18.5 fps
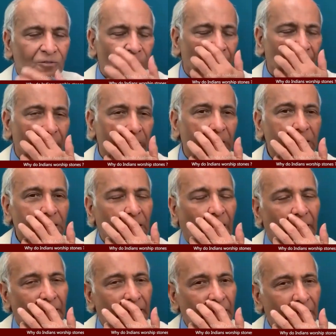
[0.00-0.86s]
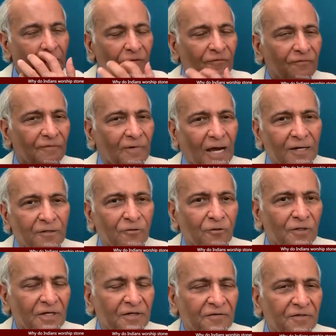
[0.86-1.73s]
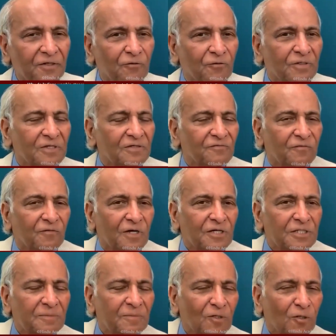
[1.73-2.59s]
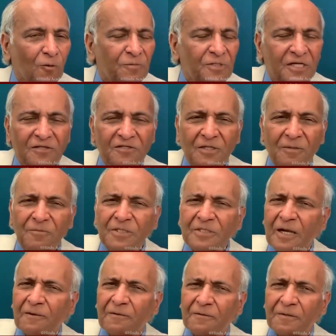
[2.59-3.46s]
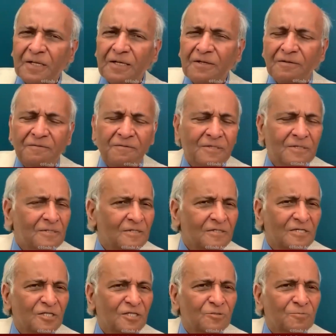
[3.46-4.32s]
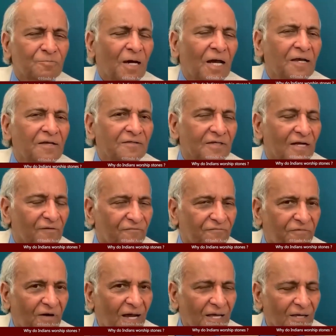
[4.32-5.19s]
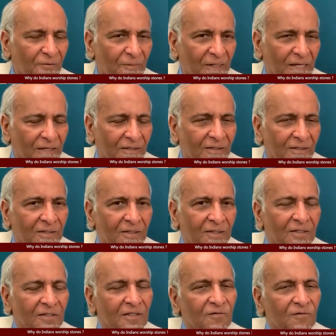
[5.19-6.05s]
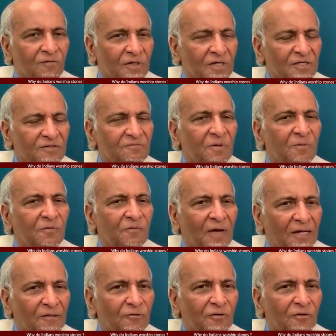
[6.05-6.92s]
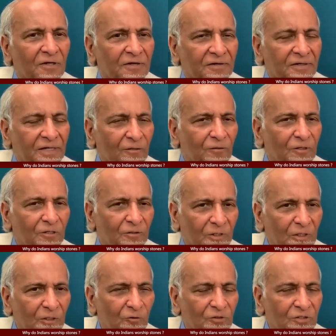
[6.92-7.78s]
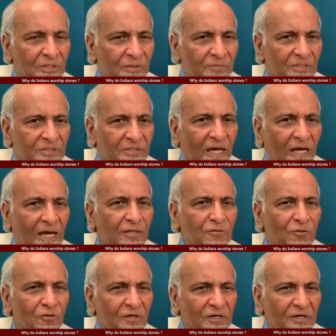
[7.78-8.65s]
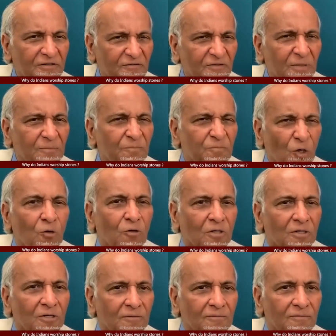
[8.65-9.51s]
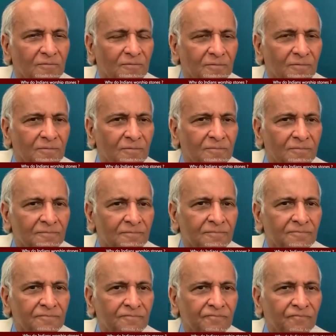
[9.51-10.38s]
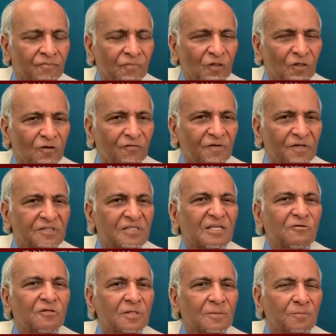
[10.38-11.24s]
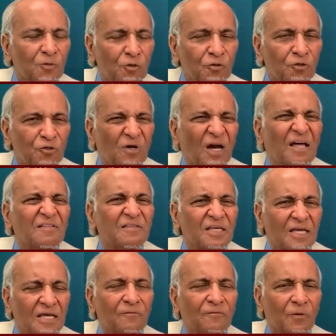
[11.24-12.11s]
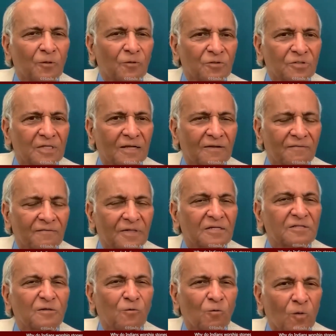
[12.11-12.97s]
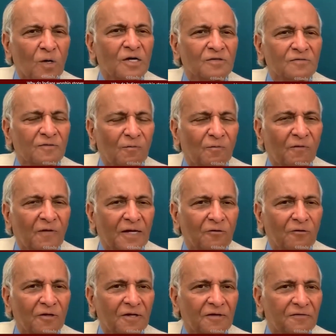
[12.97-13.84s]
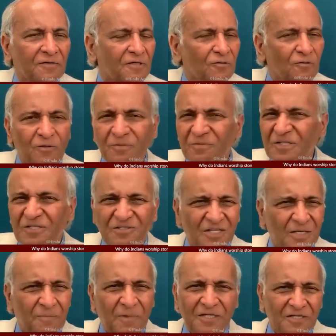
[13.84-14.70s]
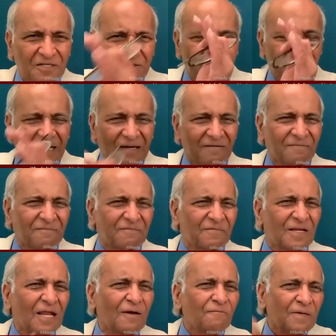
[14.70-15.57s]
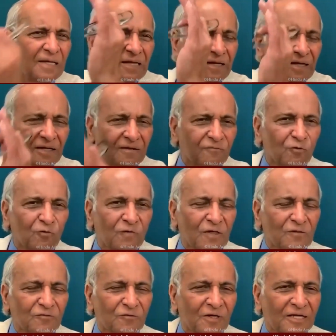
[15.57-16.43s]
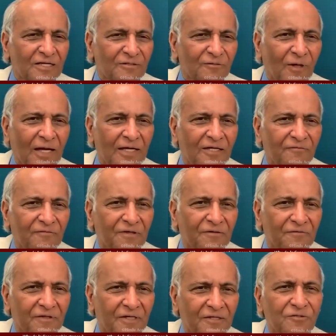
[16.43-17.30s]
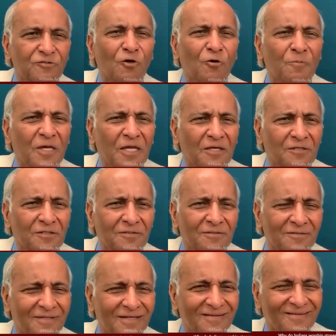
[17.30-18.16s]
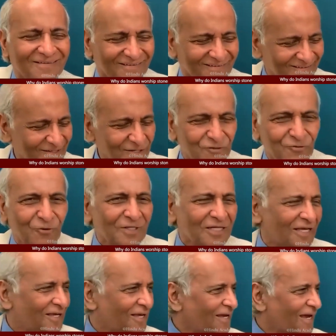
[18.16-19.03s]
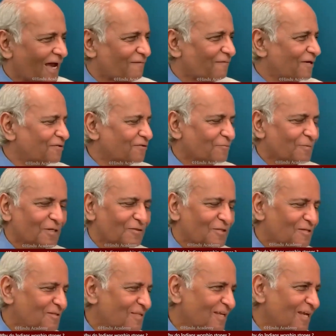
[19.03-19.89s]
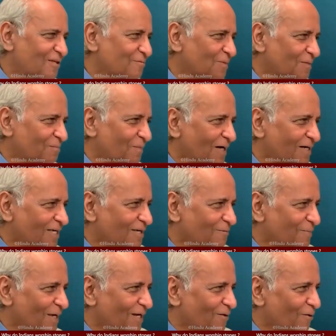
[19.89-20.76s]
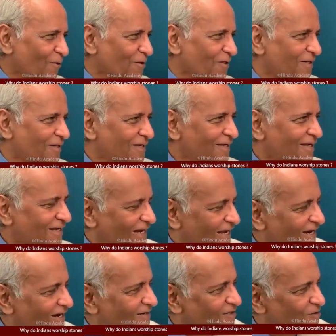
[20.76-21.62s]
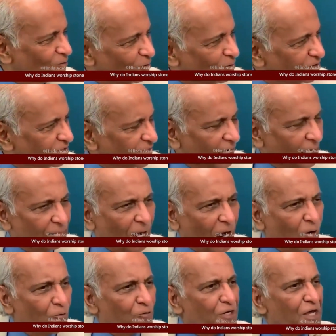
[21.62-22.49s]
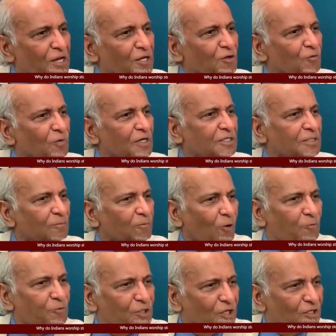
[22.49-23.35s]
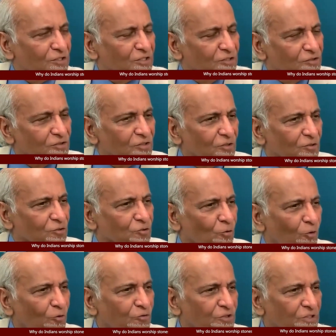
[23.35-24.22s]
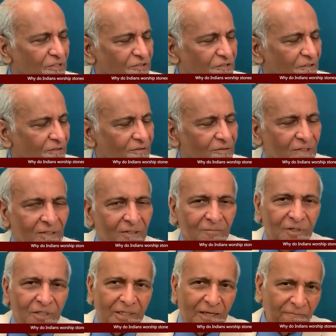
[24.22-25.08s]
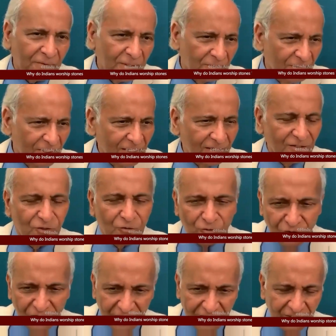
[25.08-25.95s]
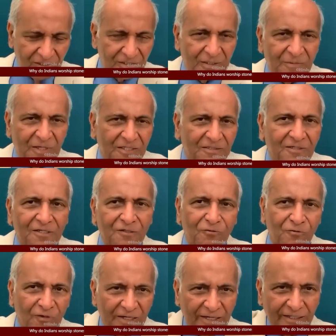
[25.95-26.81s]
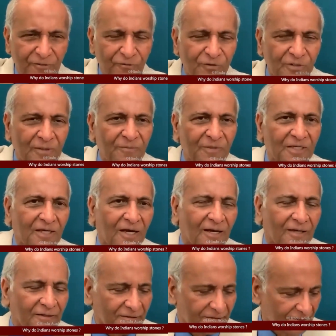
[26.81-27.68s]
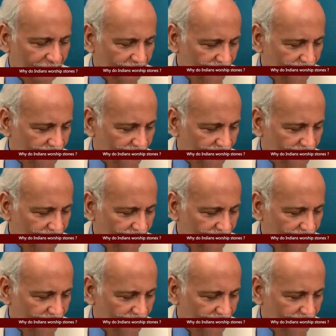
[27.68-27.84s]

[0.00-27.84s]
So this idea of idolatry or this worshipping object is something that I really despise and I fire back. The worst form of idolatry according to Hinduism is idolatry of the book. You're fixated on the book, you can't think for yourself. That's the worst form of idolatry, not these images. They are lovely, colorful ways of relating the idea of infinite. So be it. I went to because this thing has been bugging me a lot. And I get this all the time. How dare you worship objects and stones? But everybody is using this imagery to relate to something higher.